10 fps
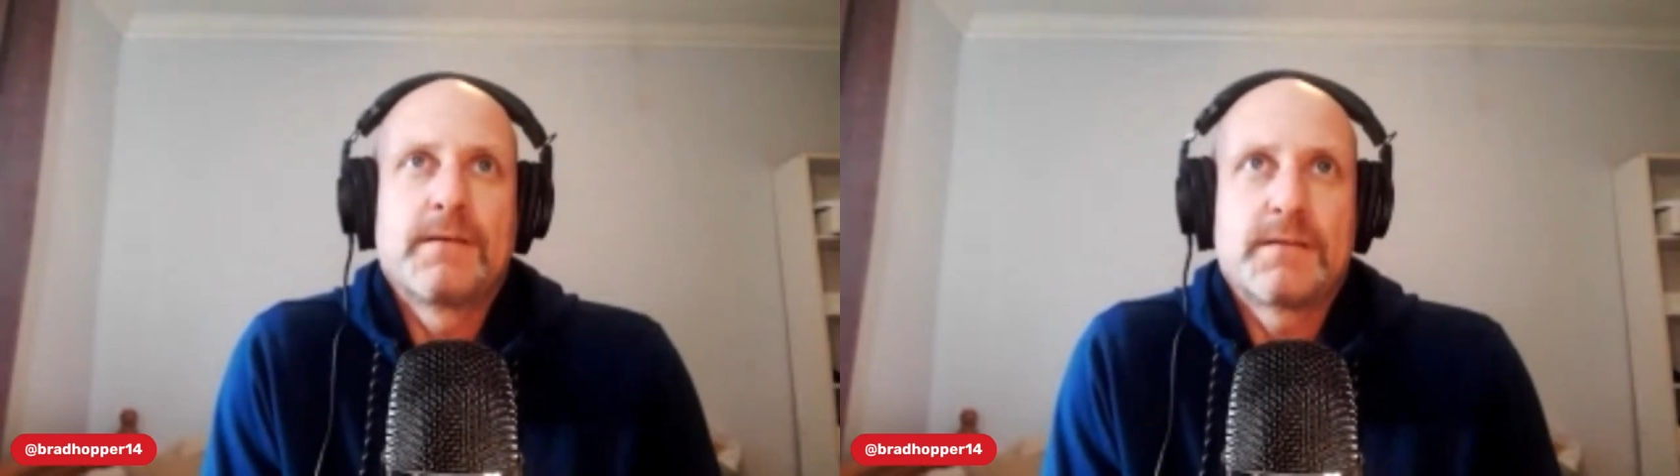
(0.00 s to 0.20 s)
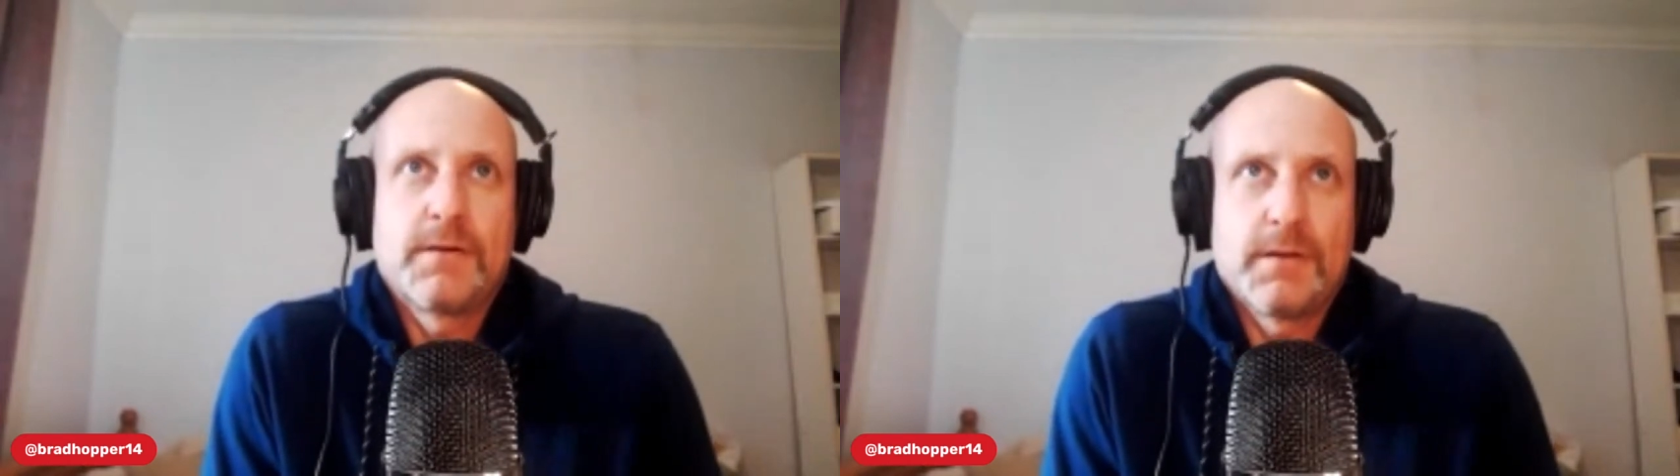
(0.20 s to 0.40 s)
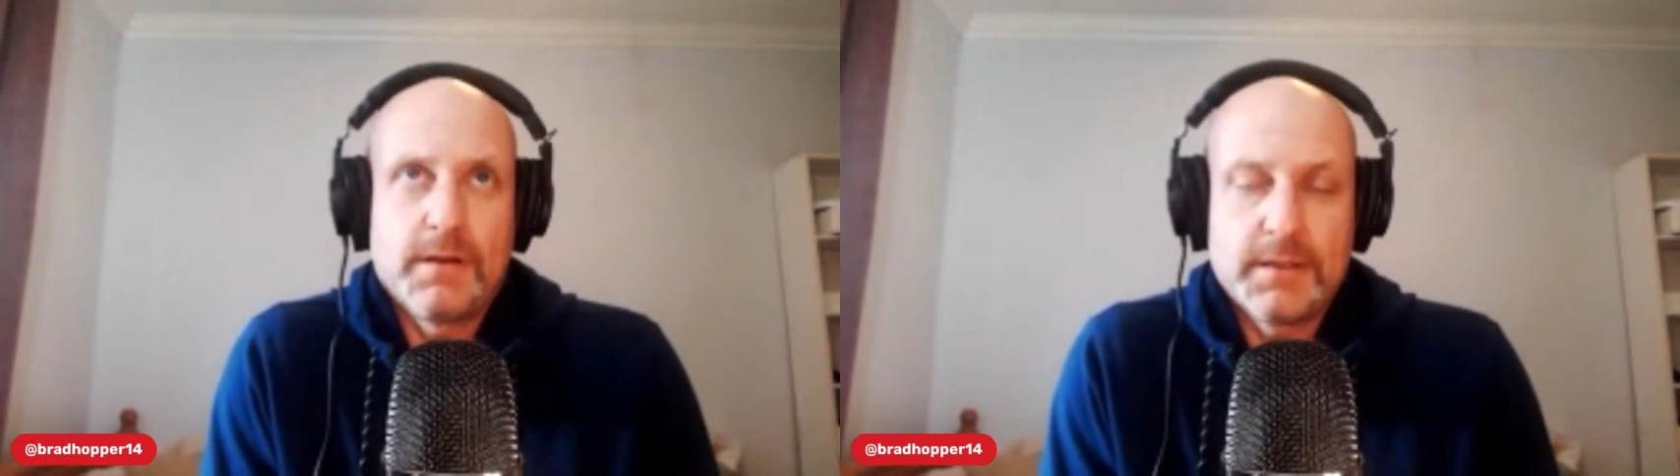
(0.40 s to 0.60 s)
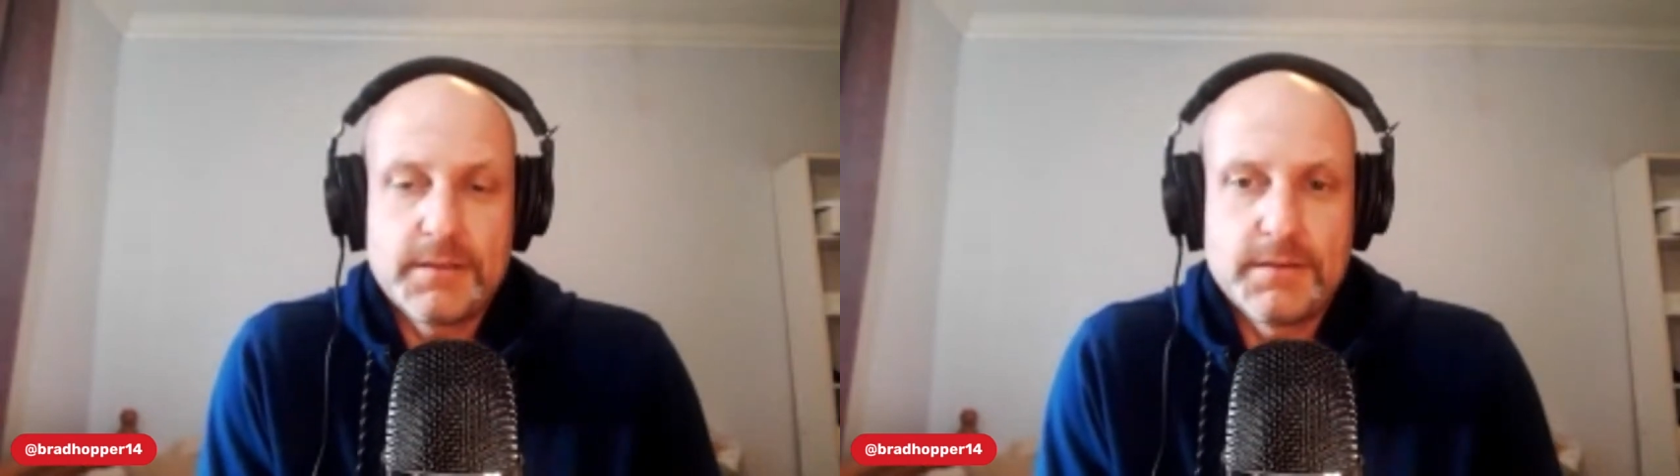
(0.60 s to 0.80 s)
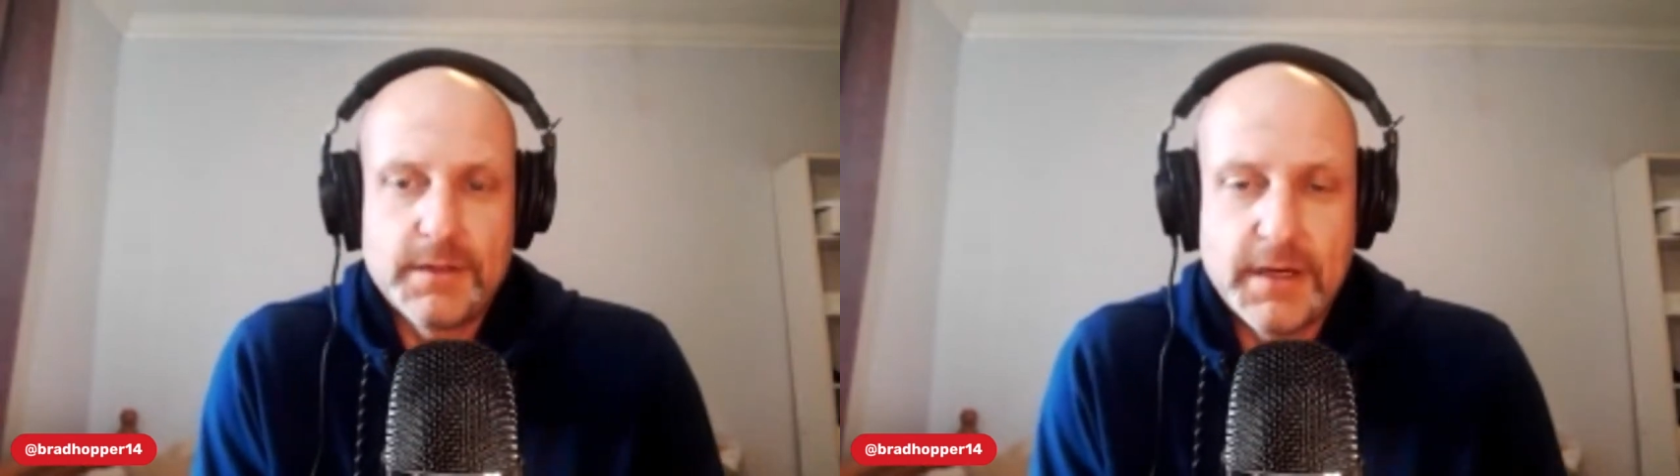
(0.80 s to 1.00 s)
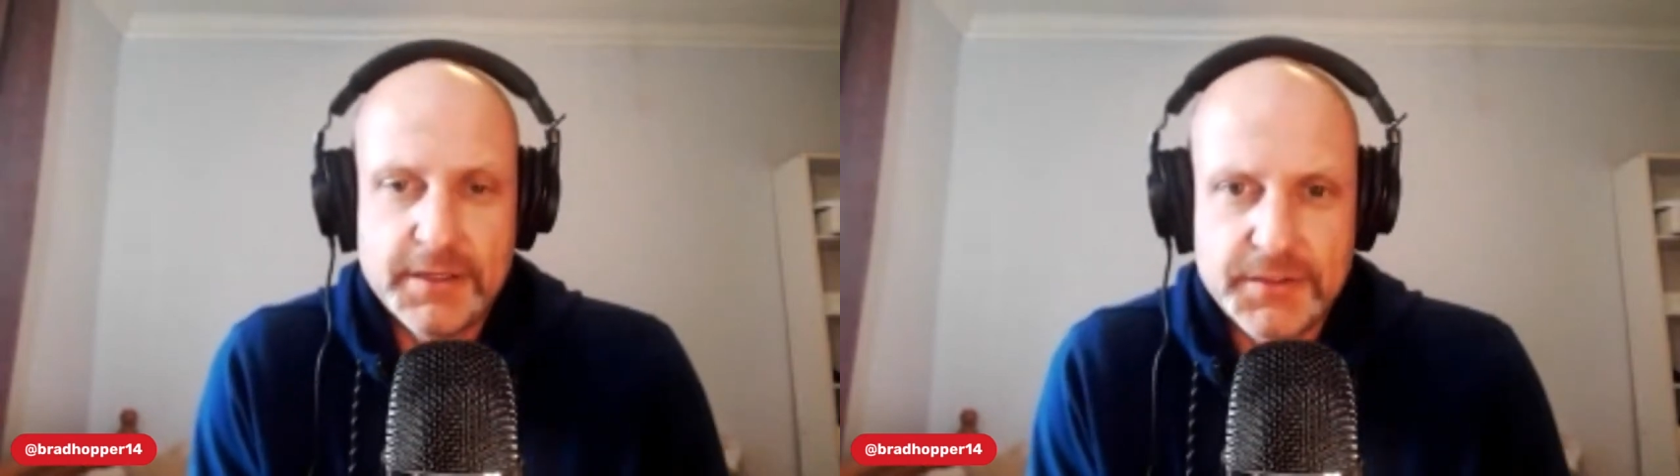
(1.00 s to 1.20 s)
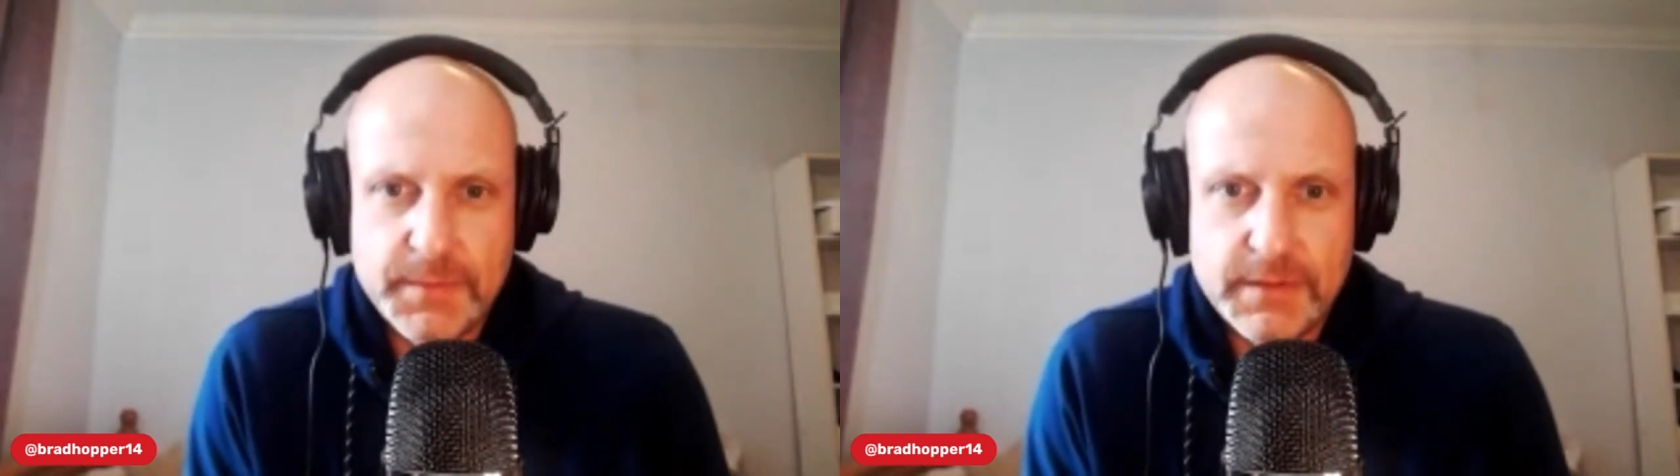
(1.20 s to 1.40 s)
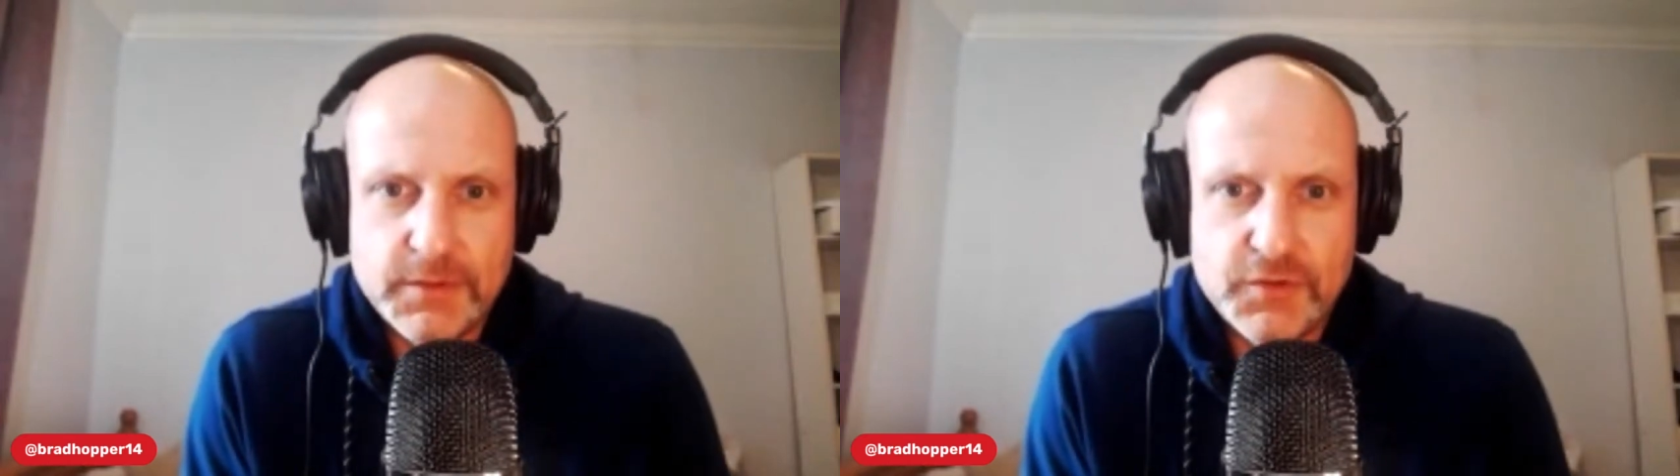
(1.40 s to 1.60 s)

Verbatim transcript: Sarah lost her husband